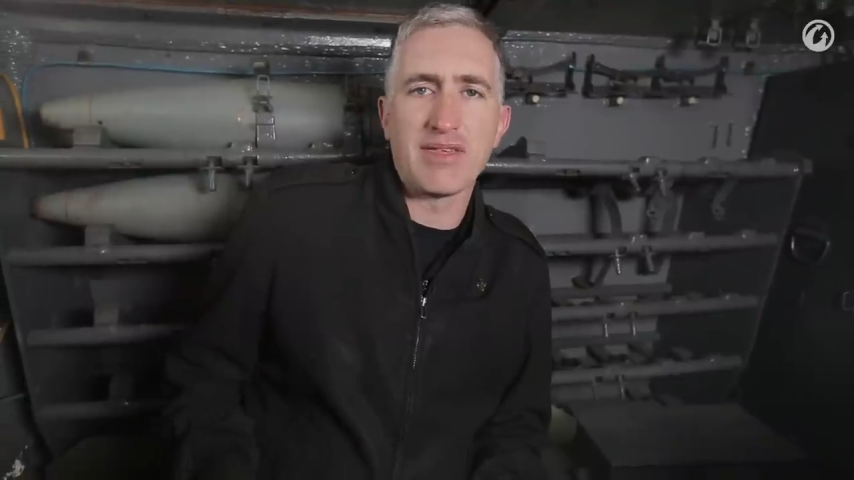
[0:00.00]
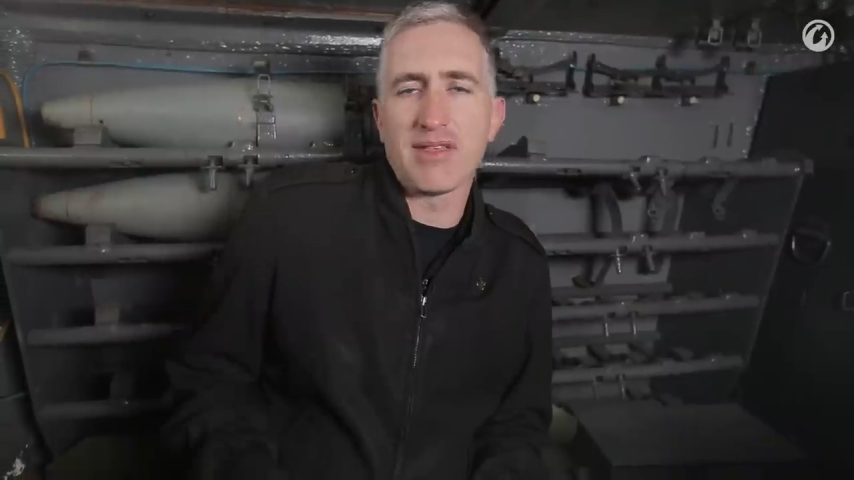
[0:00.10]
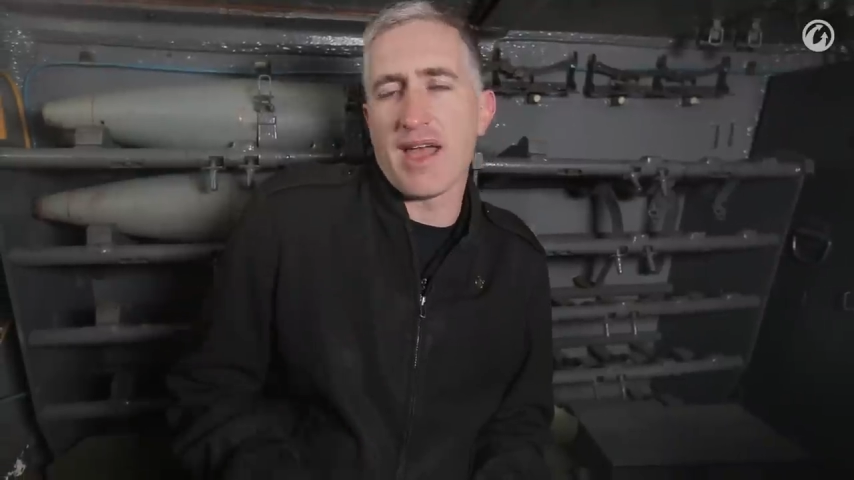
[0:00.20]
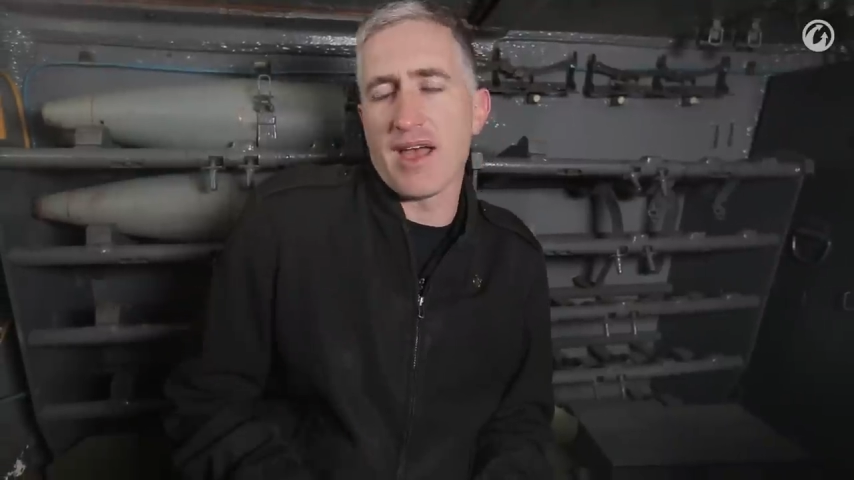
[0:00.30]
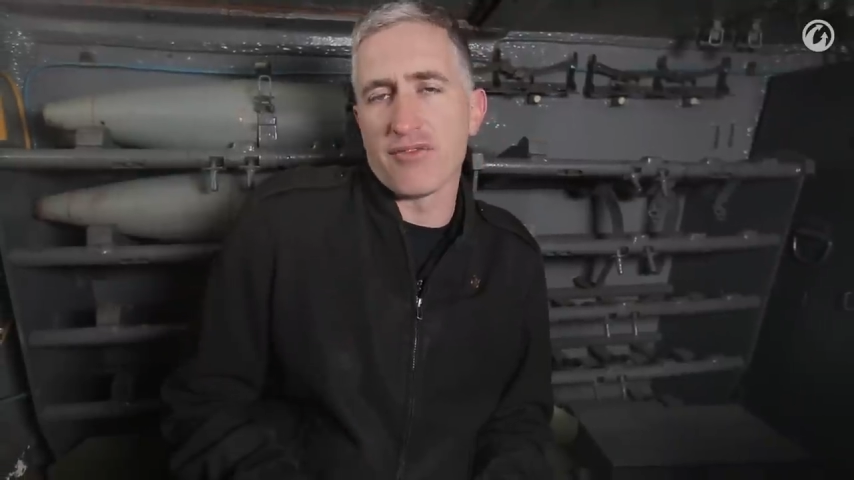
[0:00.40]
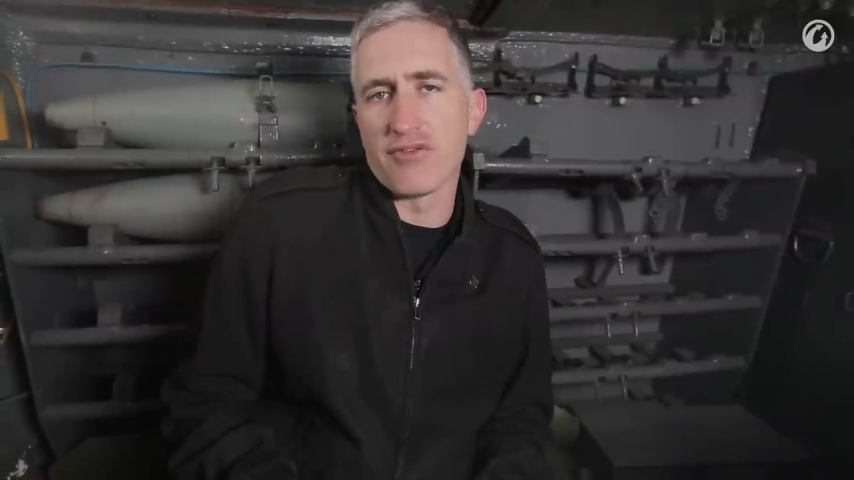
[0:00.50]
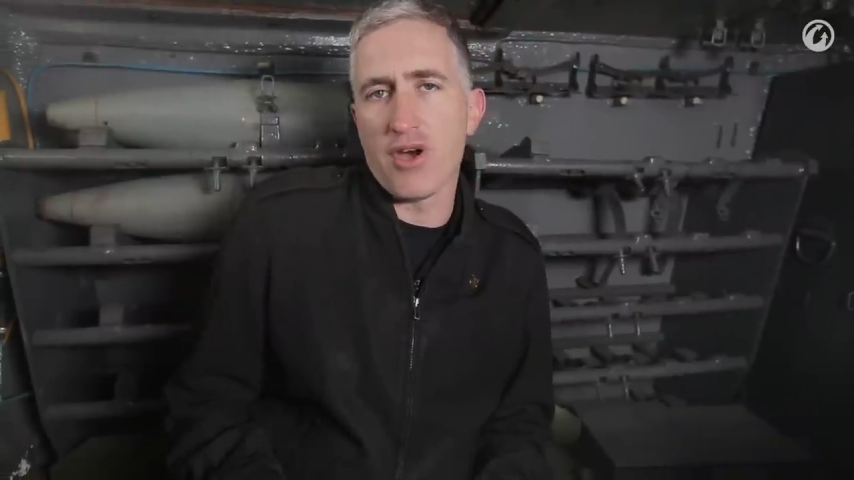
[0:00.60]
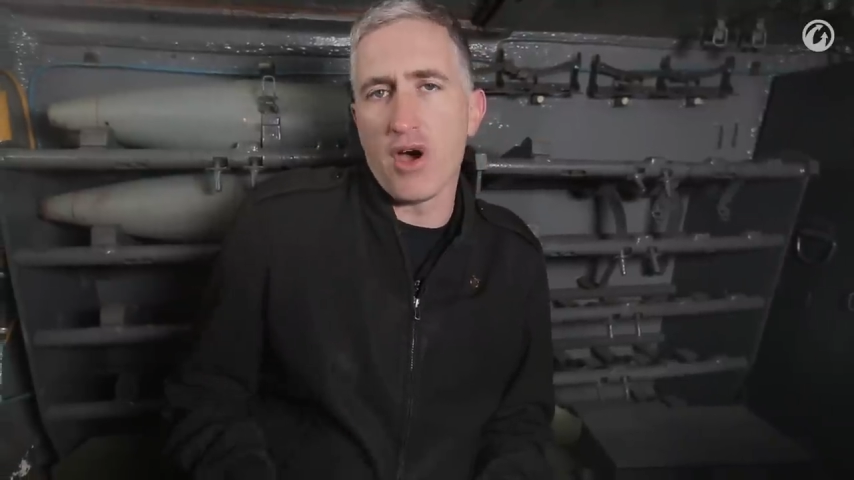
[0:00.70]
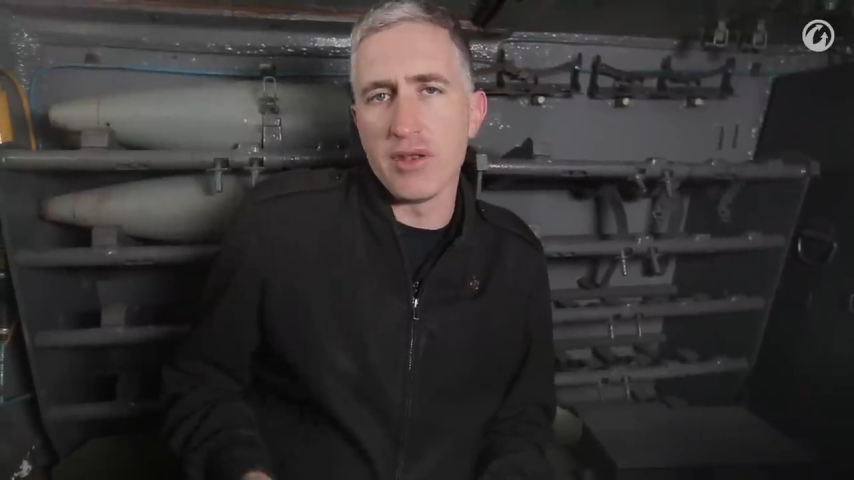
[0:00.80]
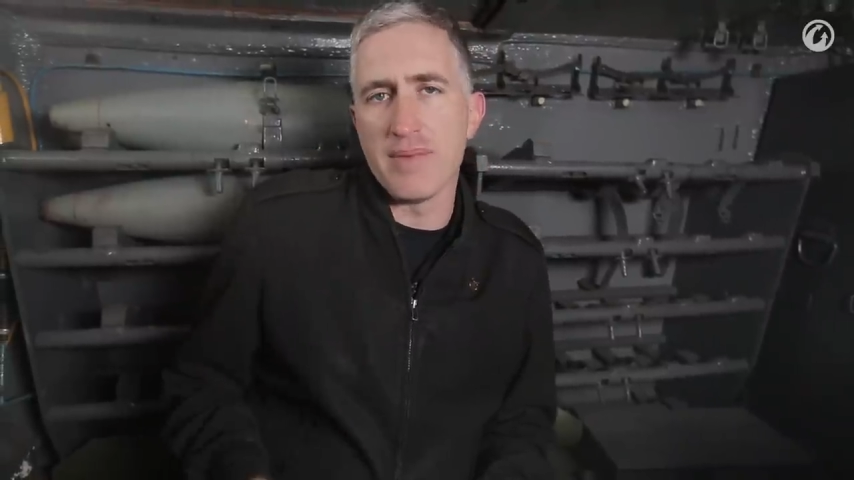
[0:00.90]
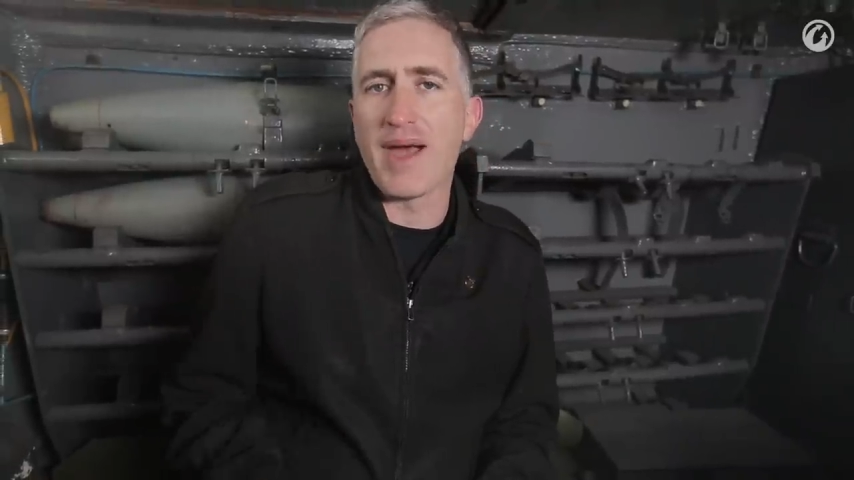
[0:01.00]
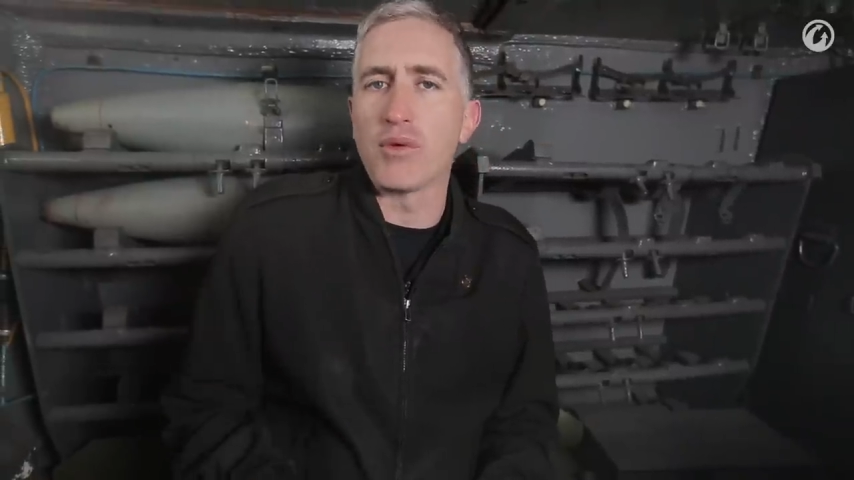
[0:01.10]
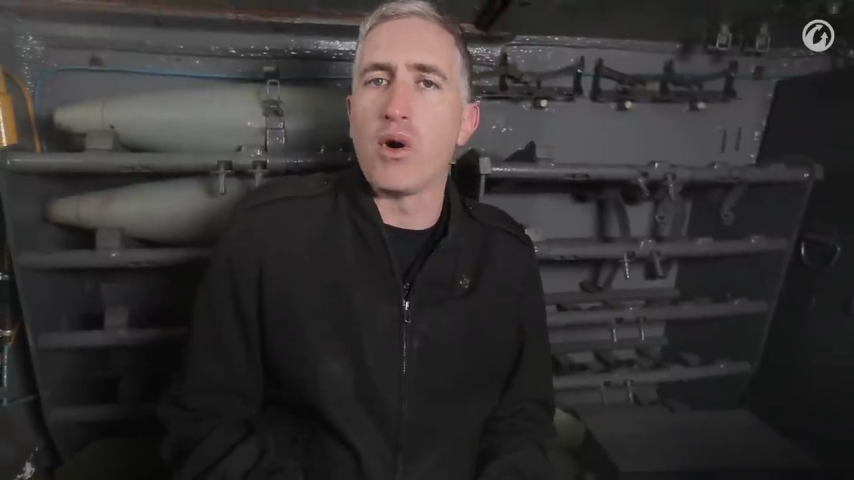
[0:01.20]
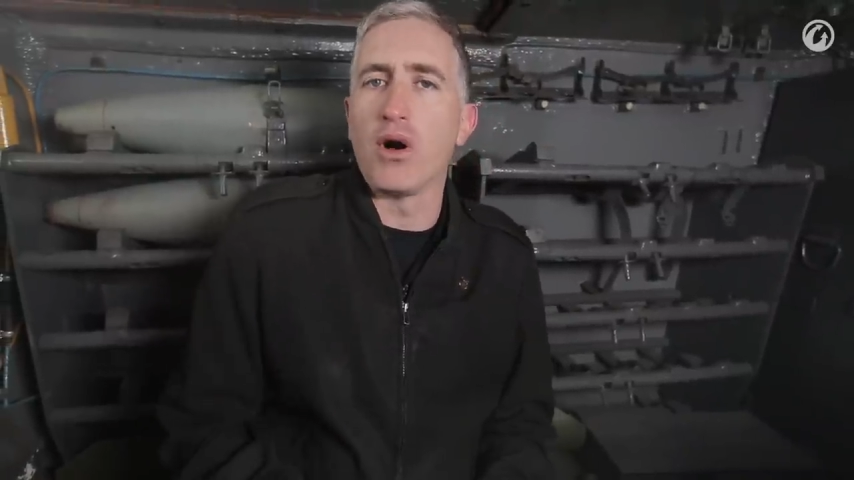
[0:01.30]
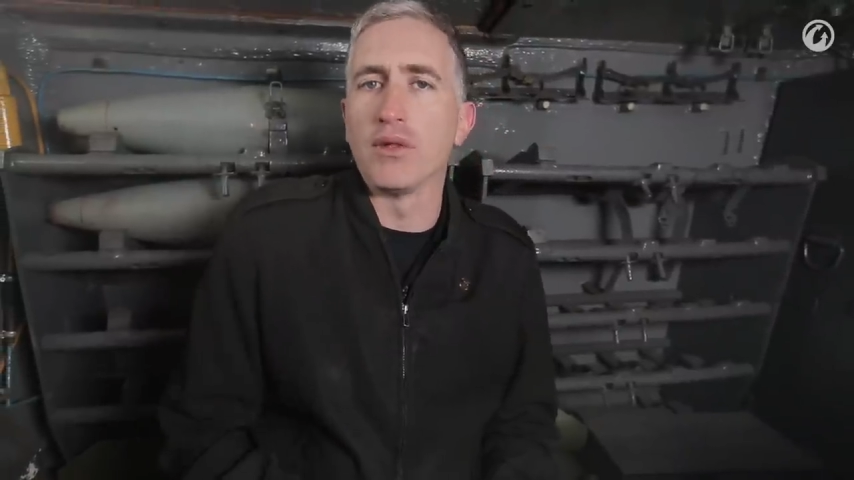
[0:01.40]
staff on the
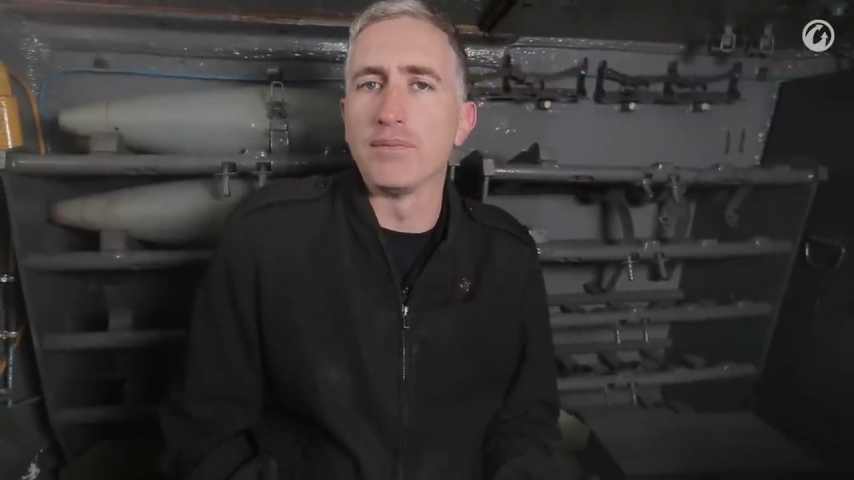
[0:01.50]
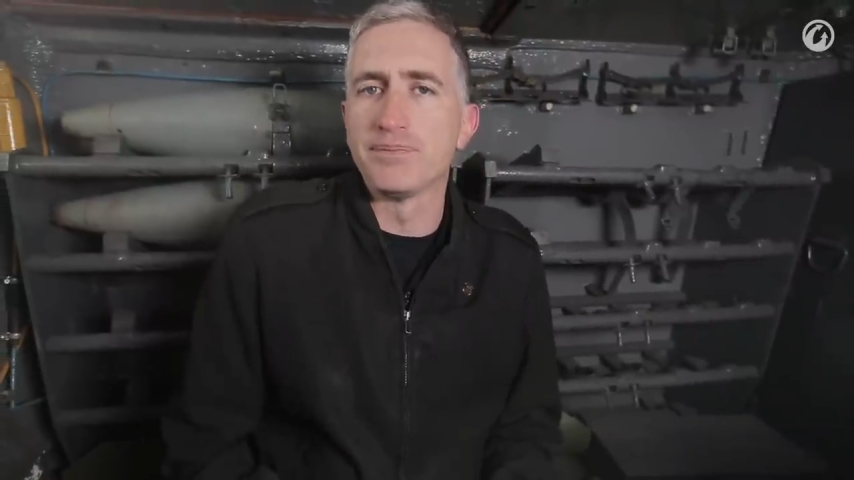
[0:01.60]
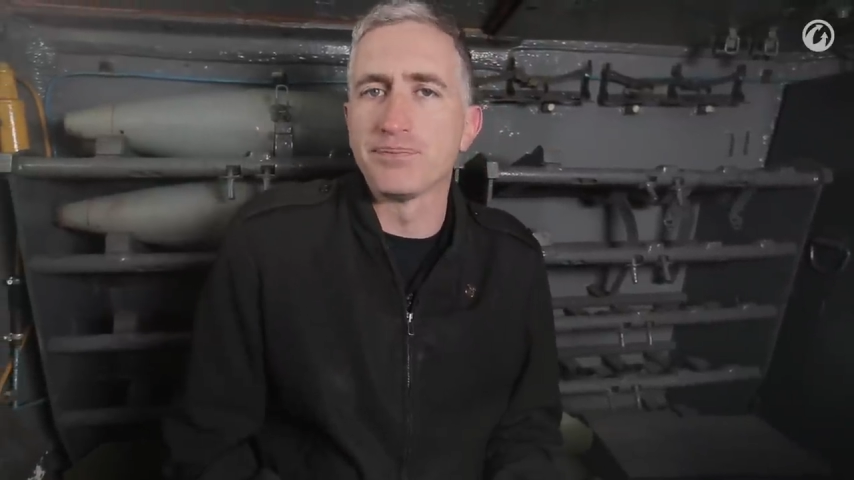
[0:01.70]
back wall.